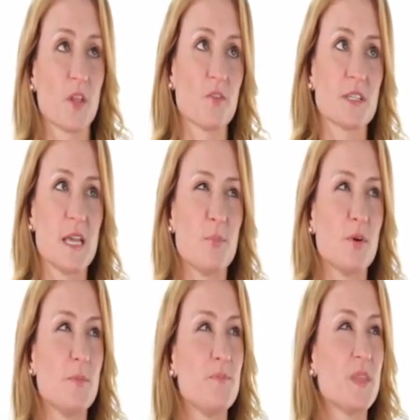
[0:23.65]
For
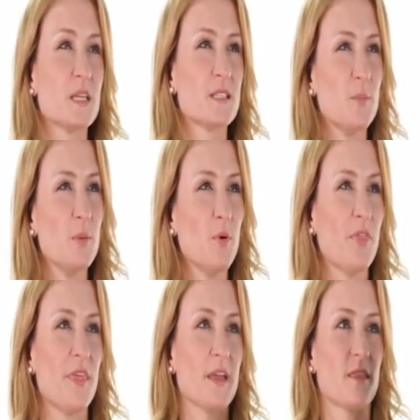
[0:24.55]
example, some people
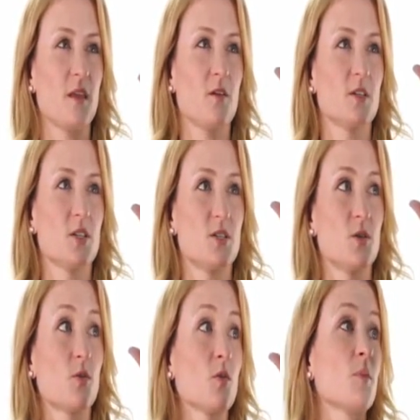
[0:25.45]
think that you can just
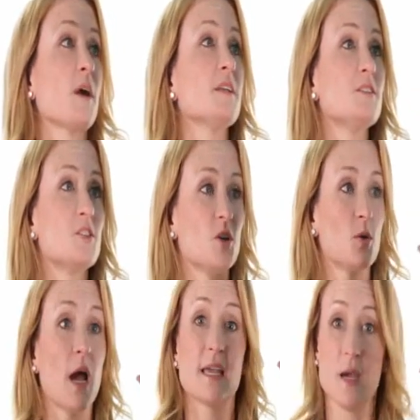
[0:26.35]
do 3 minus
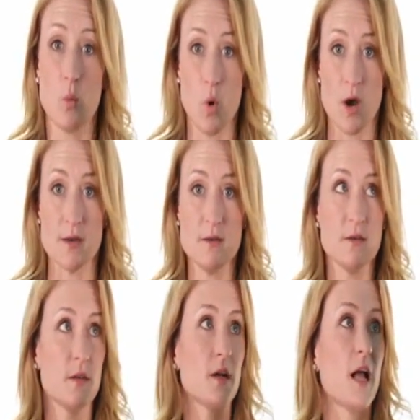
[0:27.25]
2 and get
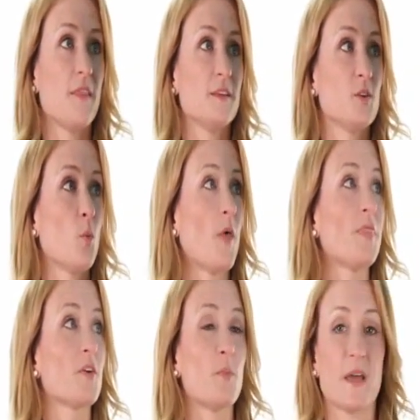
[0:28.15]
1, and then do
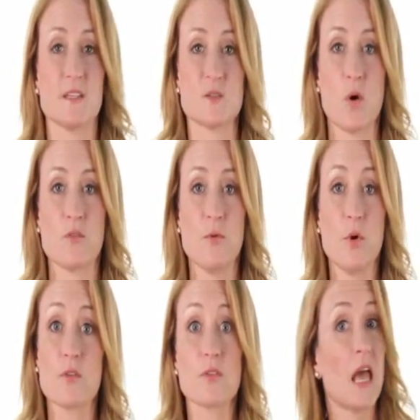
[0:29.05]
1/3 minus
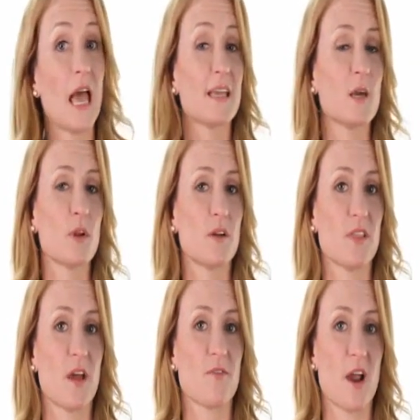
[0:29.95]
1/4 and get
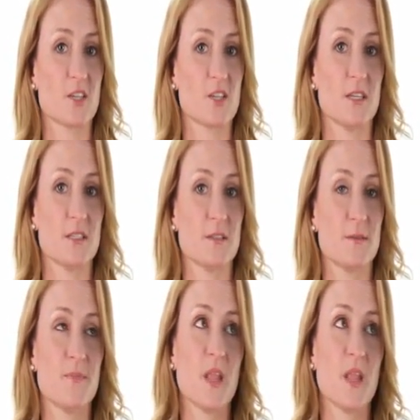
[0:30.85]
whatever that fraction is.